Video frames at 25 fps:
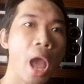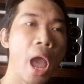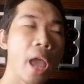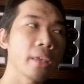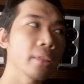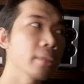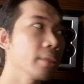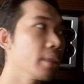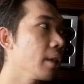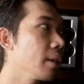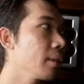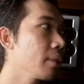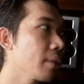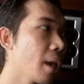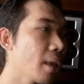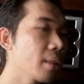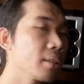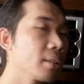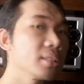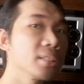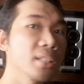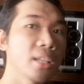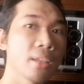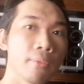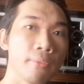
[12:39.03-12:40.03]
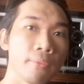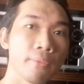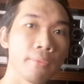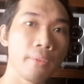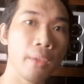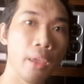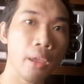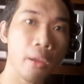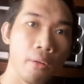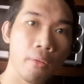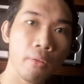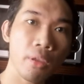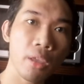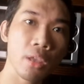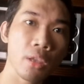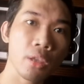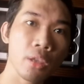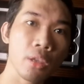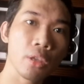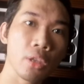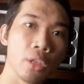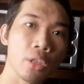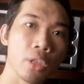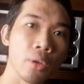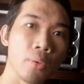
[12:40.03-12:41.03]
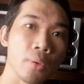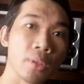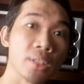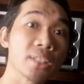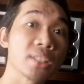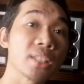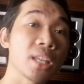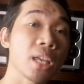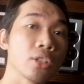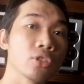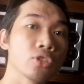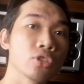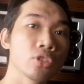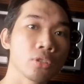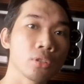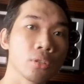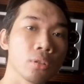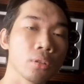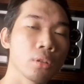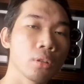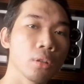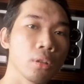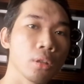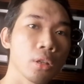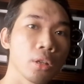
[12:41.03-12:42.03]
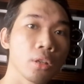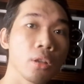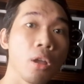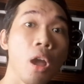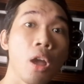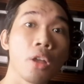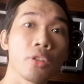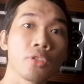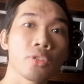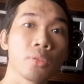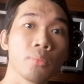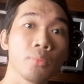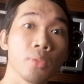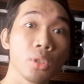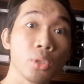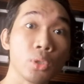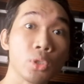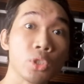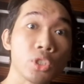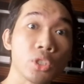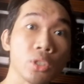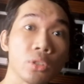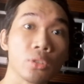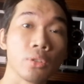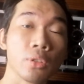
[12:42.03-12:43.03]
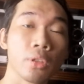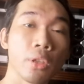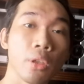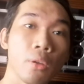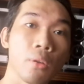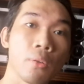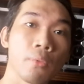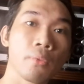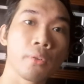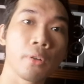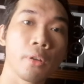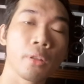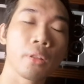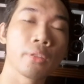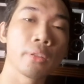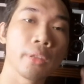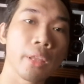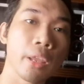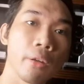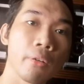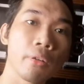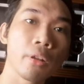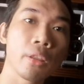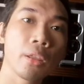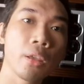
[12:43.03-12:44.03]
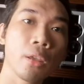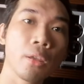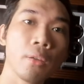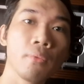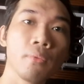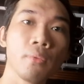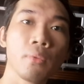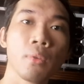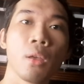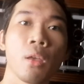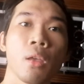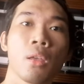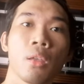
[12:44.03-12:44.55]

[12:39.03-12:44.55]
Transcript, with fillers: I think that is a very, you know, essential uh, contribution to the overall narrative.